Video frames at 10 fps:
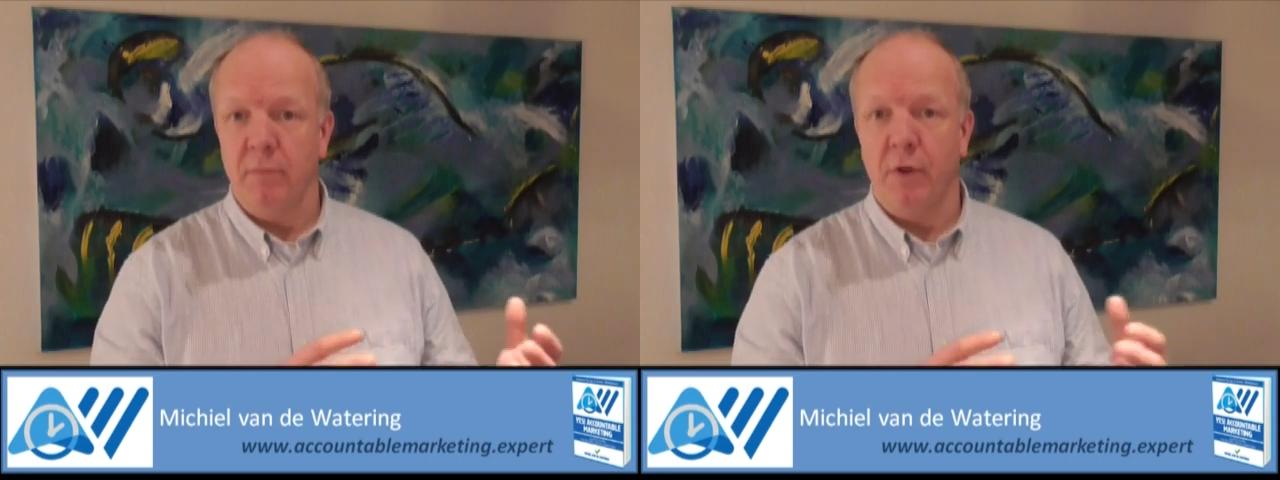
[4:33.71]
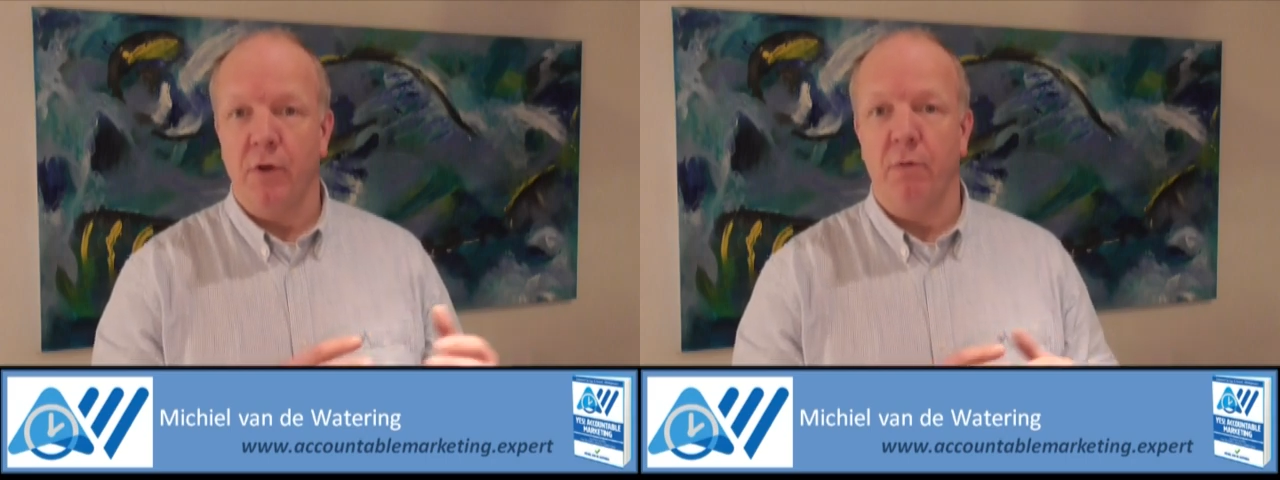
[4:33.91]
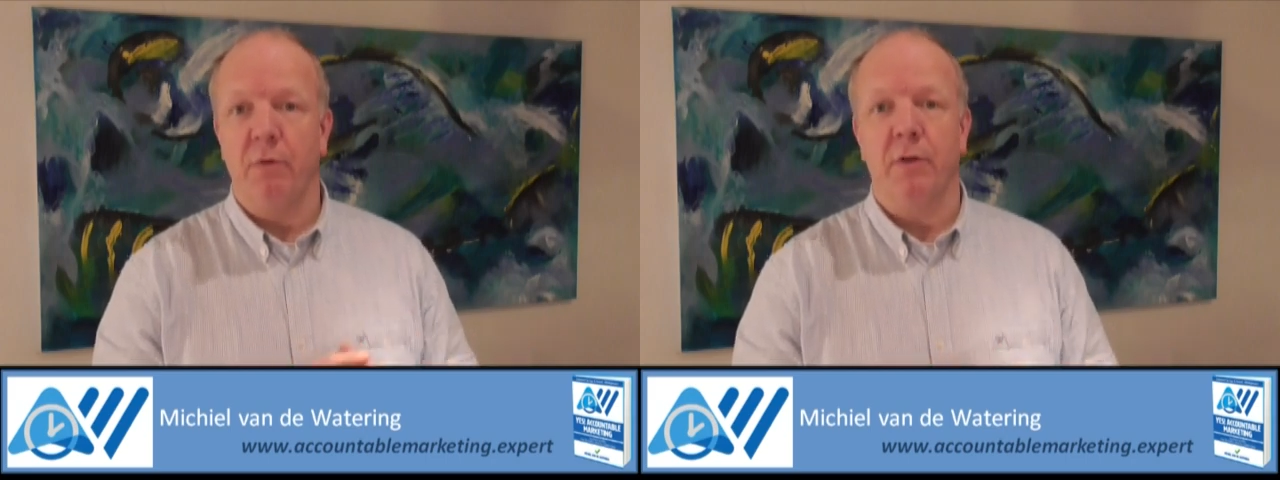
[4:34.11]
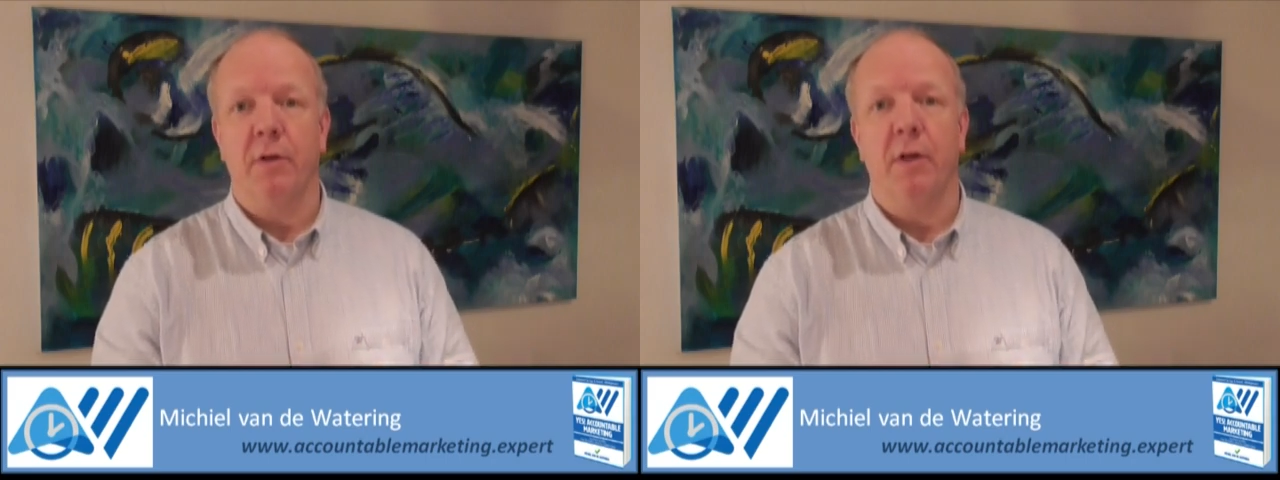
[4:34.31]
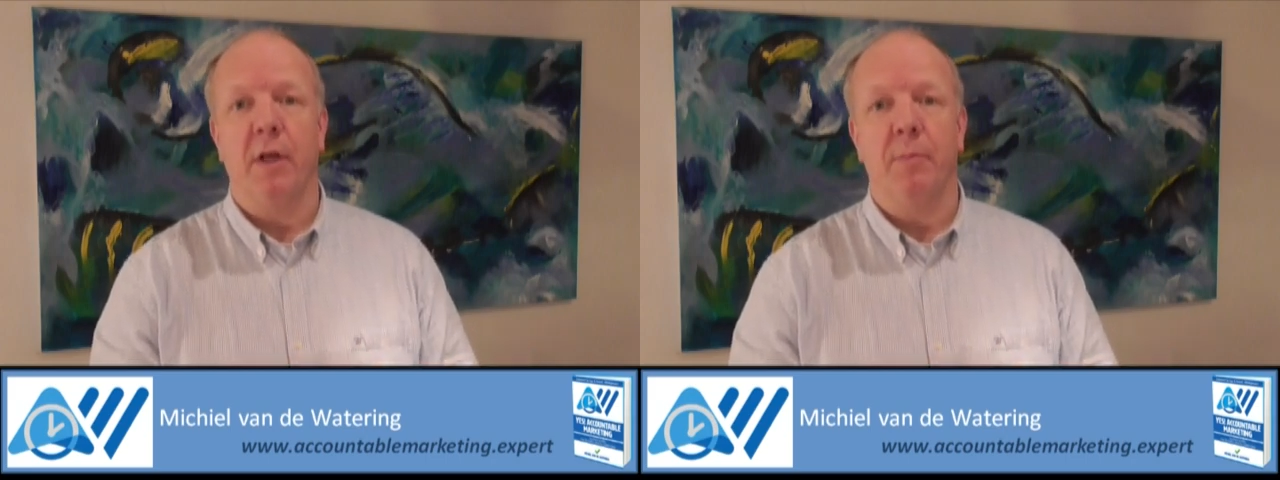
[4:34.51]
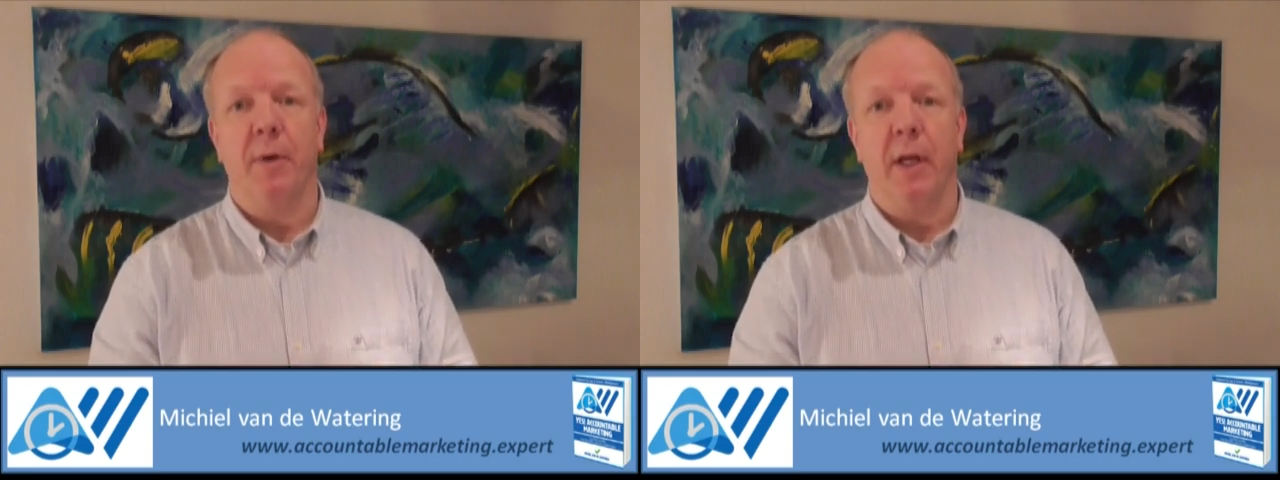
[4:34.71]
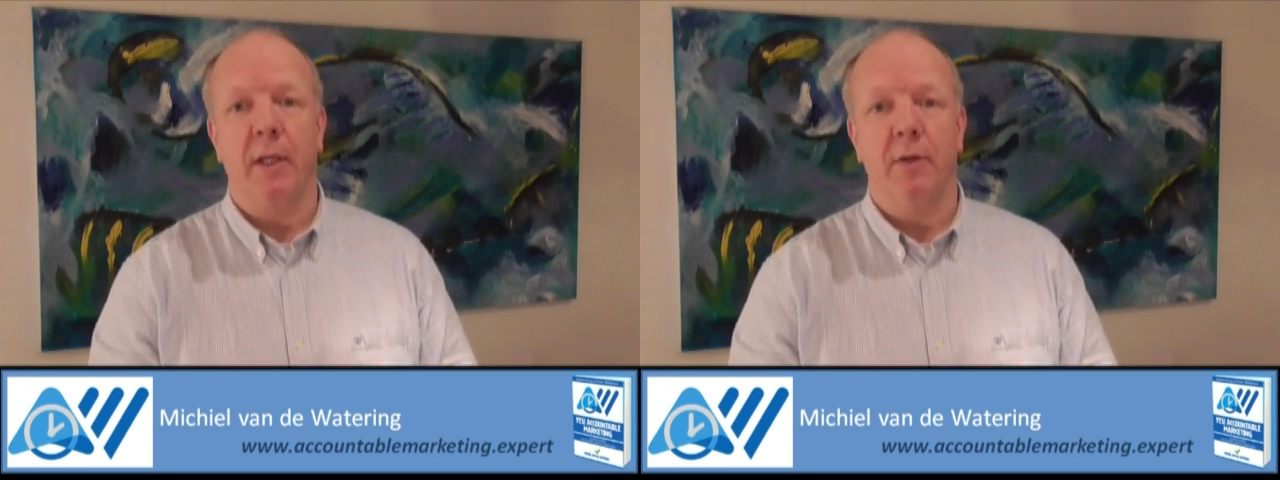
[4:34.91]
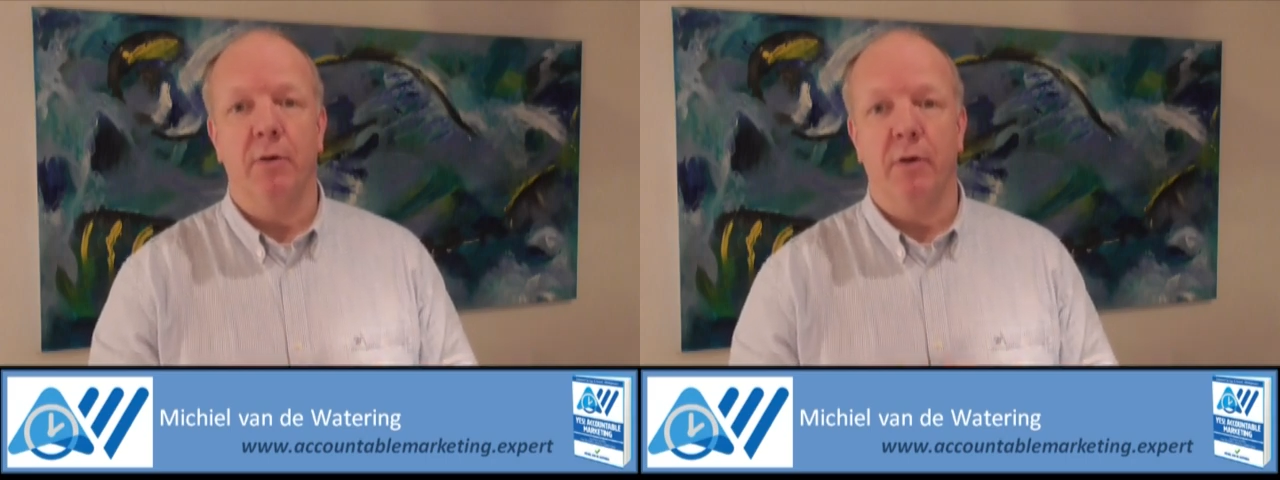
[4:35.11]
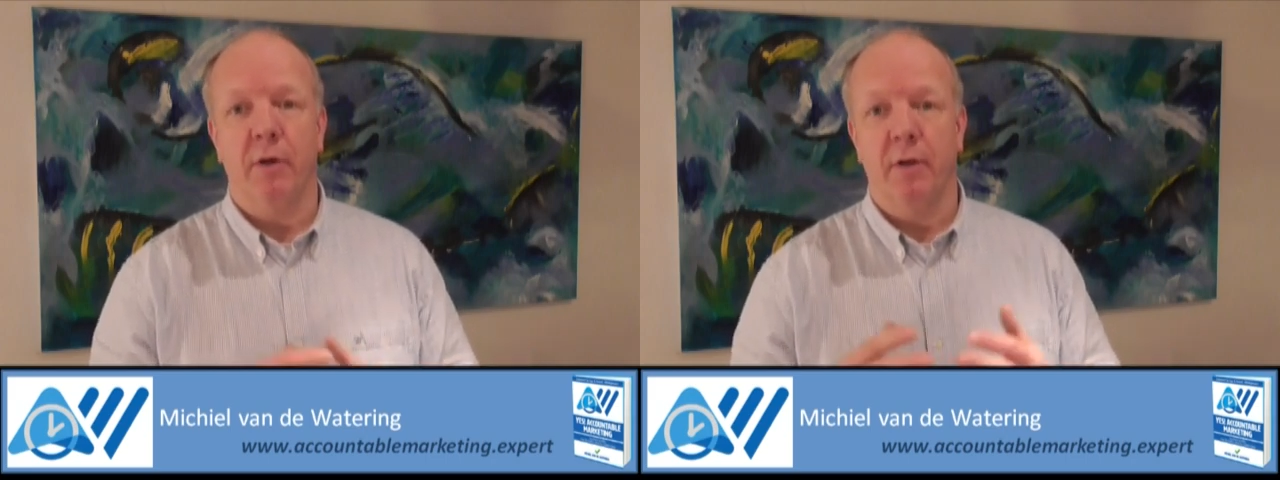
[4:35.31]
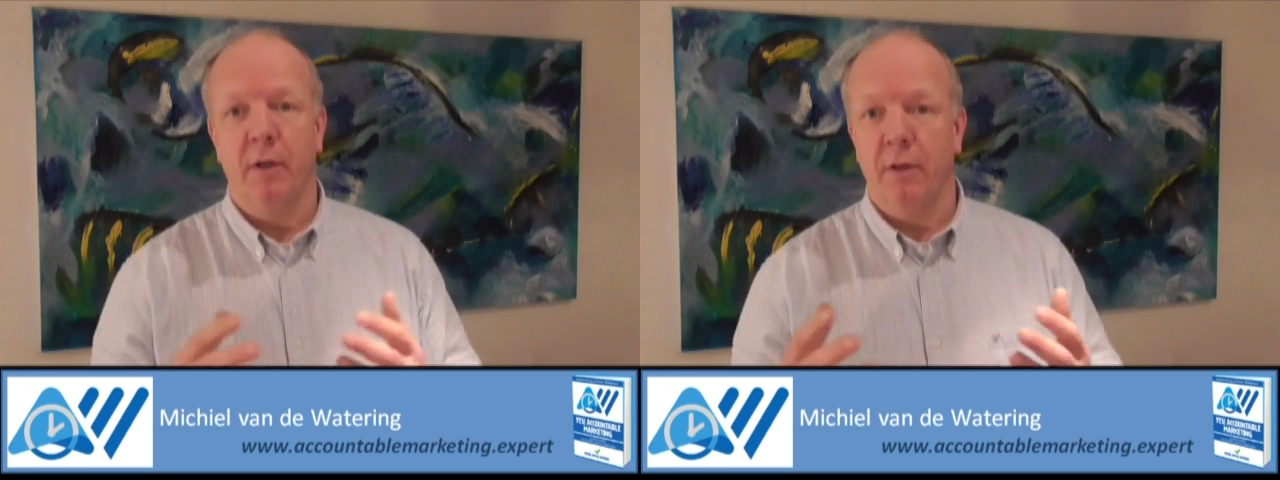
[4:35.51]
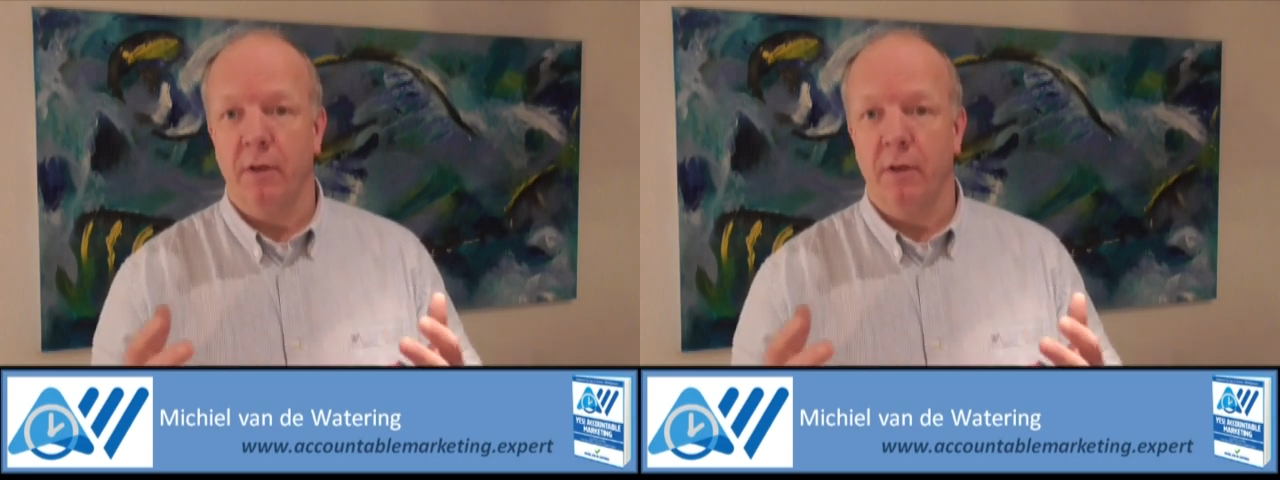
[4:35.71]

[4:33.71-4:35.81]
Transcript: the current campaign or